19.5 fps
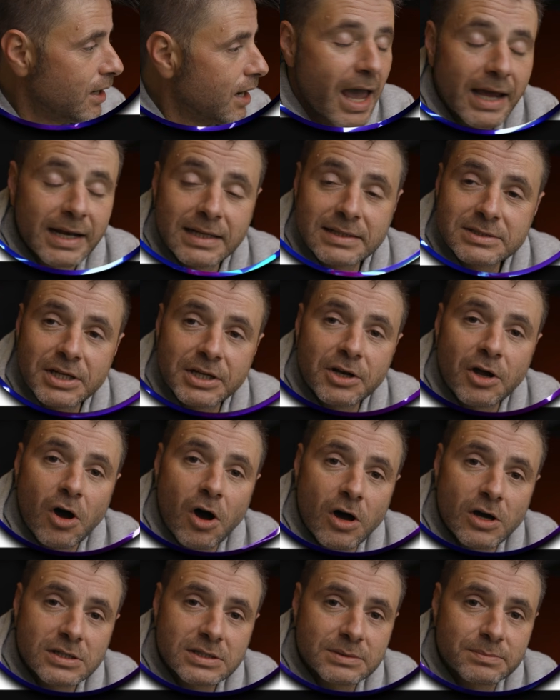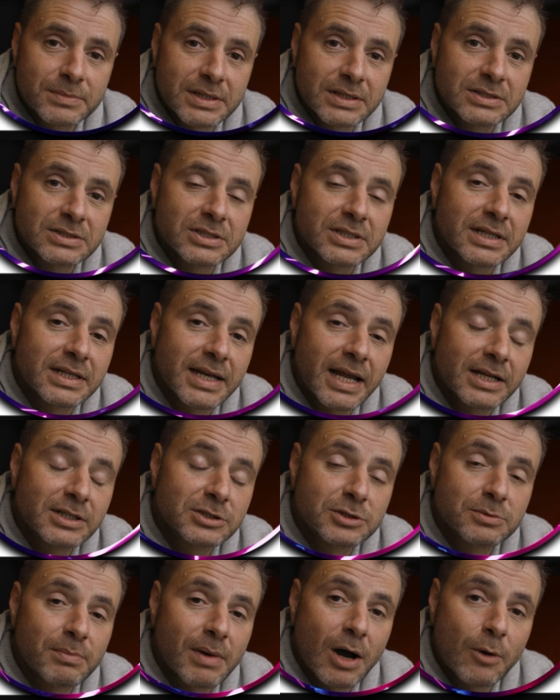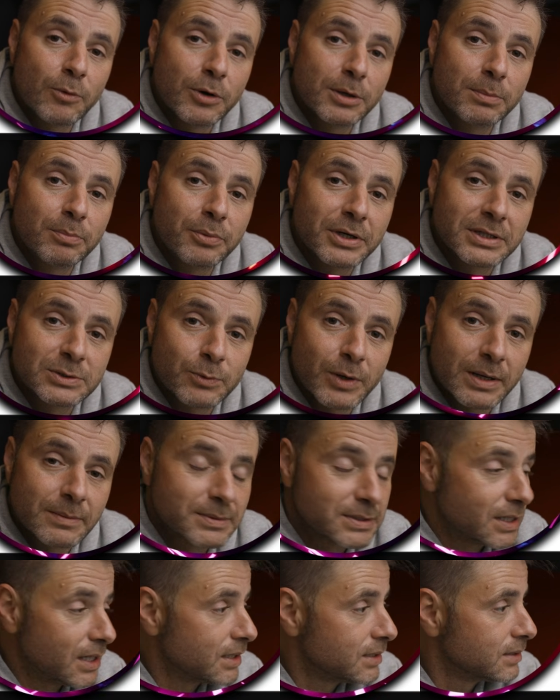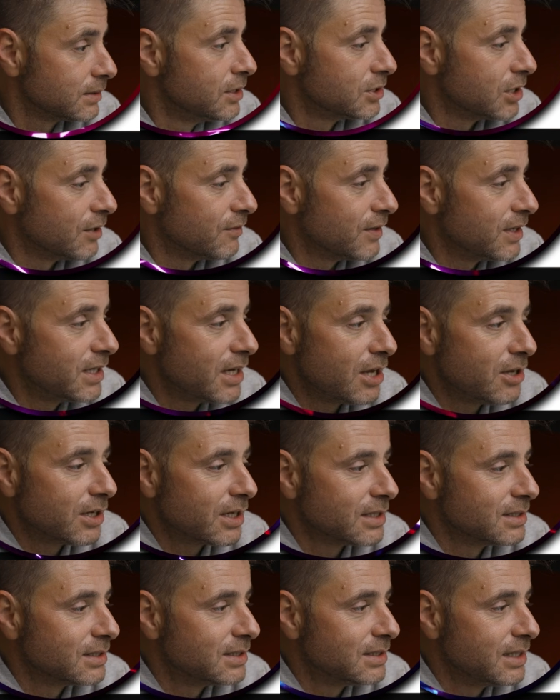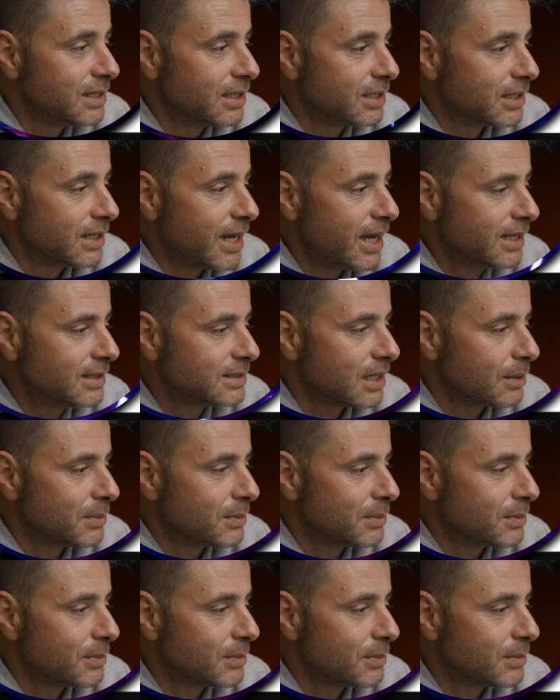And it's going to ask me to connect to my WordPress website. So over here, you can see connect.